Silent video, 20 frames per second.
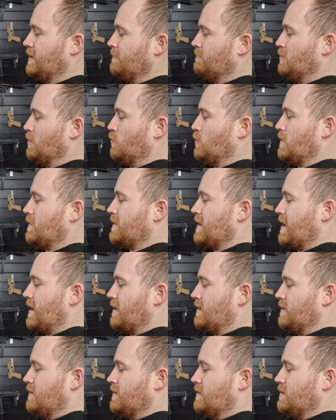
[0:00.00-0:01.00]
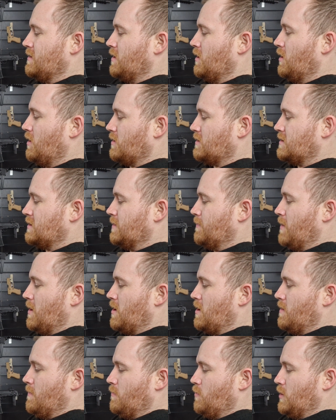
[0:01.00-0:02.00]
But with that locked to the
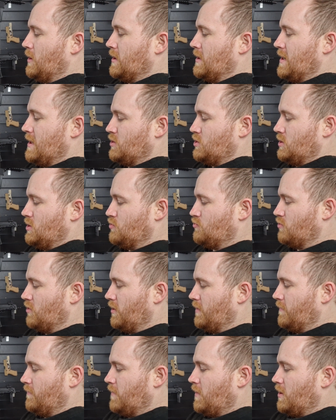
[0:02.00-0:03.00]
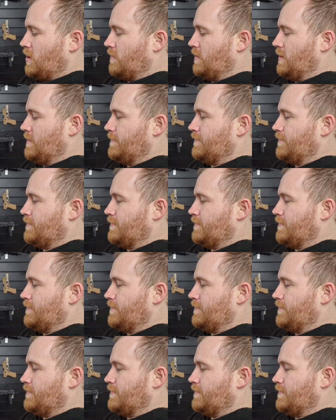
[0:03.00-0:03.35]
bottom, we can actually dry fire it.